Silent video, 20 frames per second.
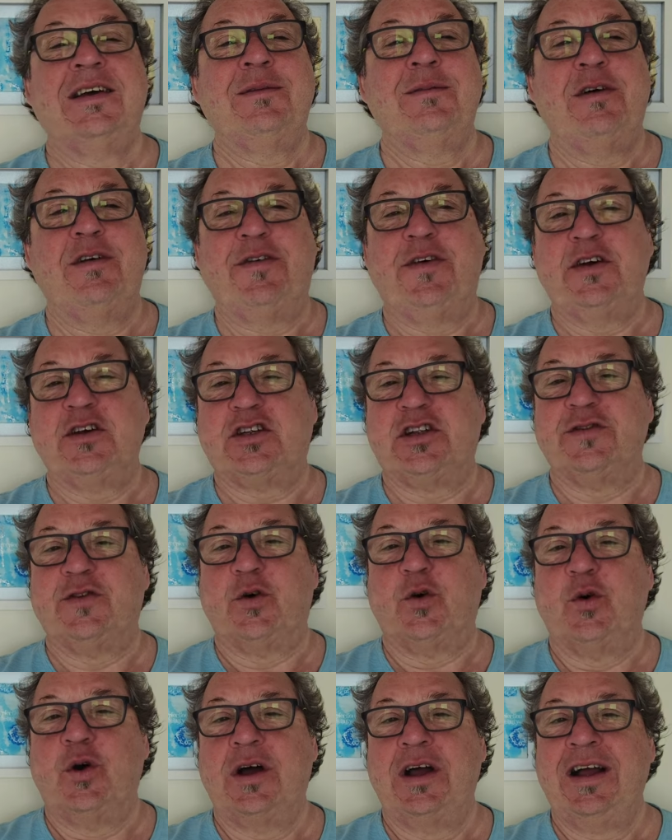But first of
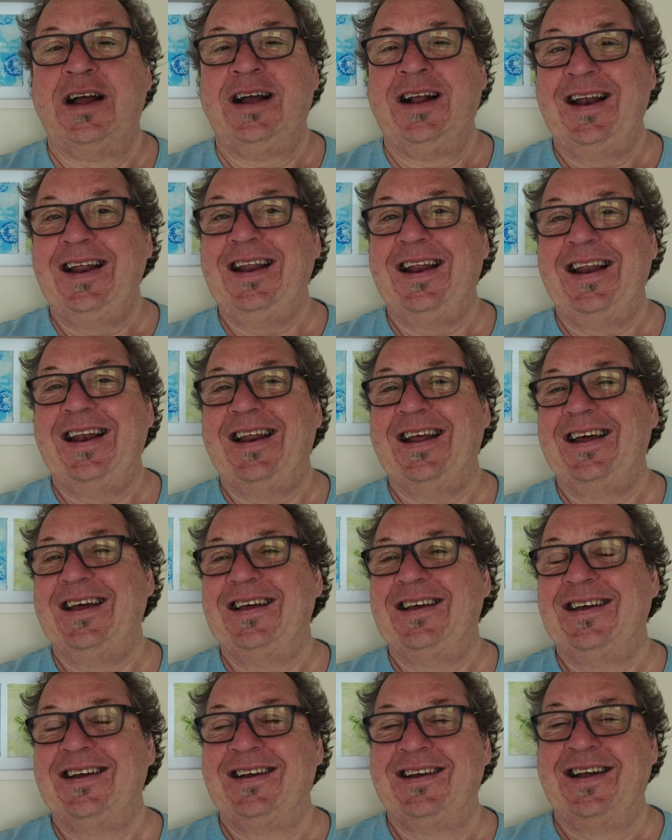all, cleaning day
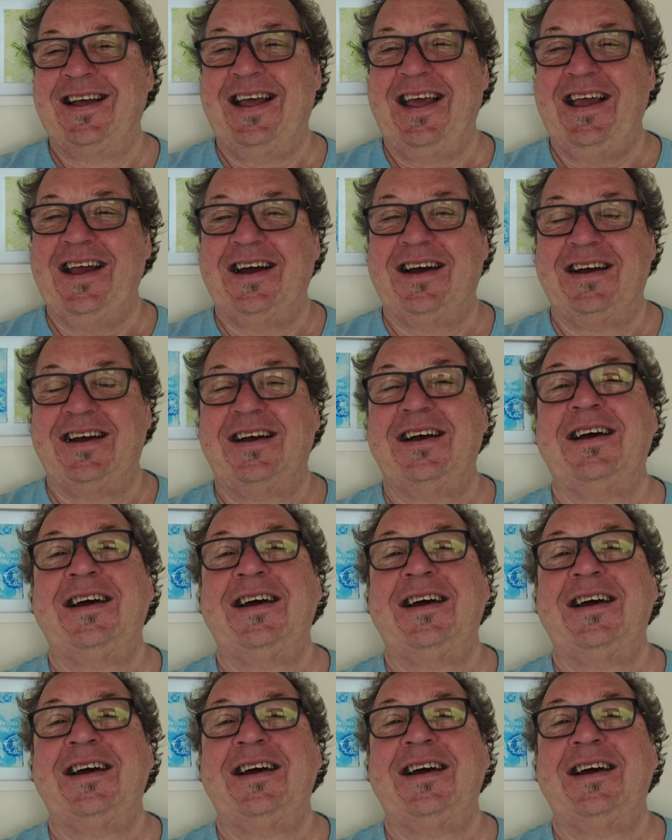here